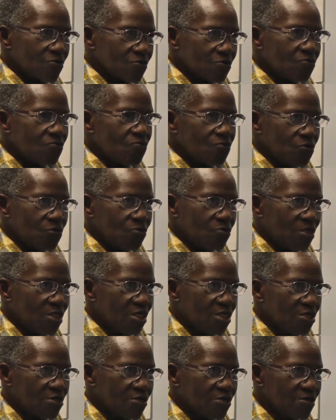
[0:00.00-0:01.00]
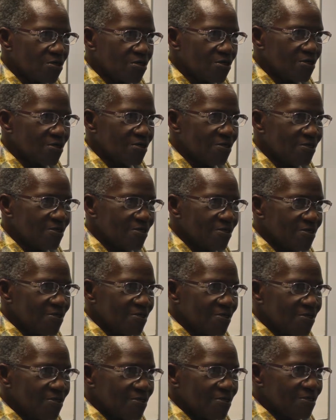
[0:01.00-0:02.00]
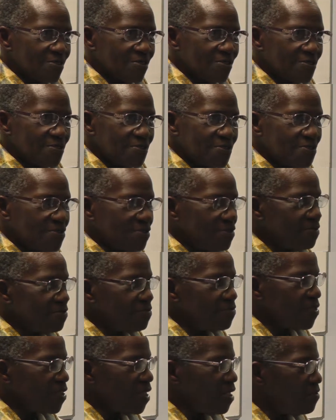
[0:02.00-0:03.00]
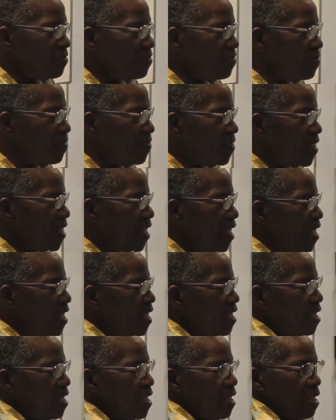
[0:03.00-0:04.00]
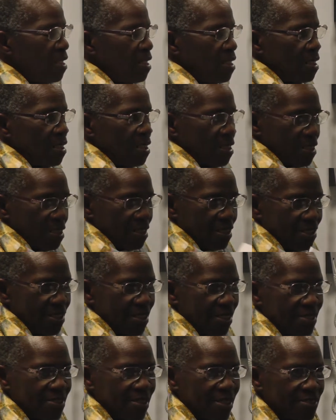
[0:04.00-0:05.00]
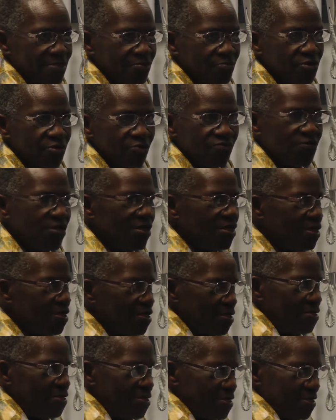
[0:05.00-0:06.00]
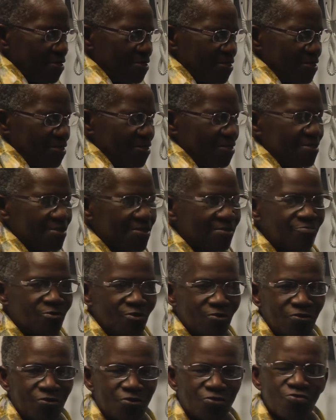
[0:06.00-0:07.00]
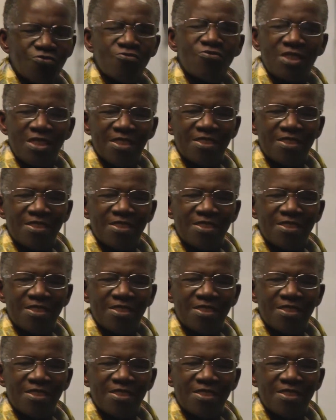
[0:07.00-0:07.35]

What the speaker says: who you are. You know, so that's one of the most cruel